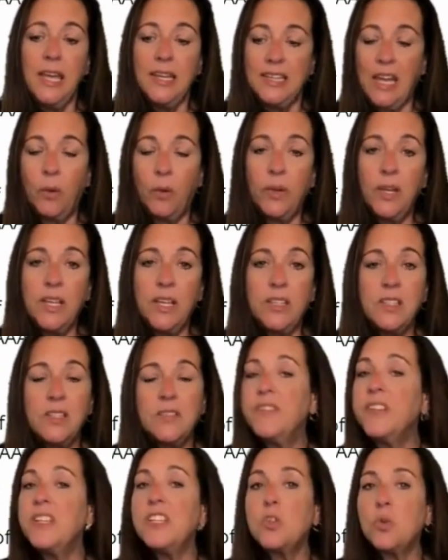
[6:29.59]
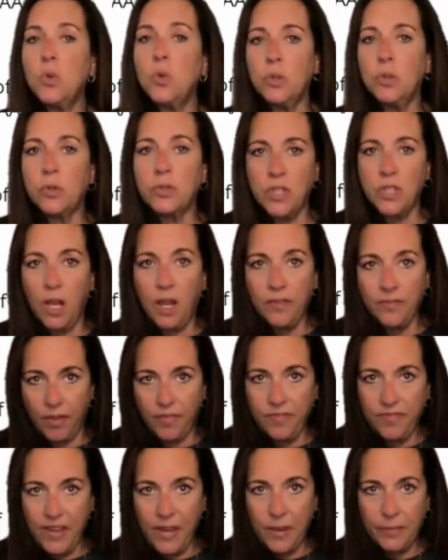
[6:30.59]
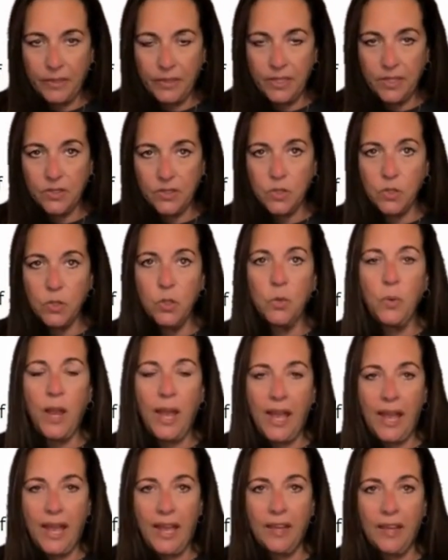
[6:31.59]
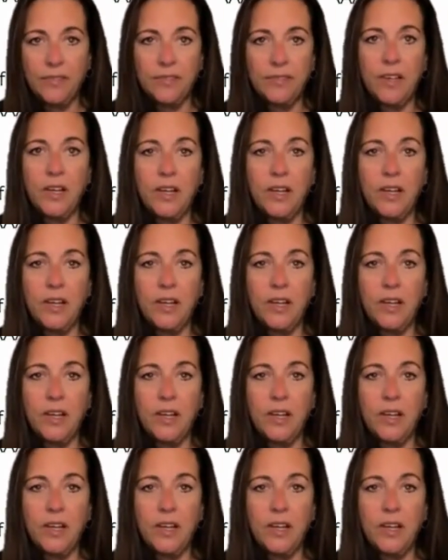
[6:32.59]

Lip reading: Now, individuals of families who have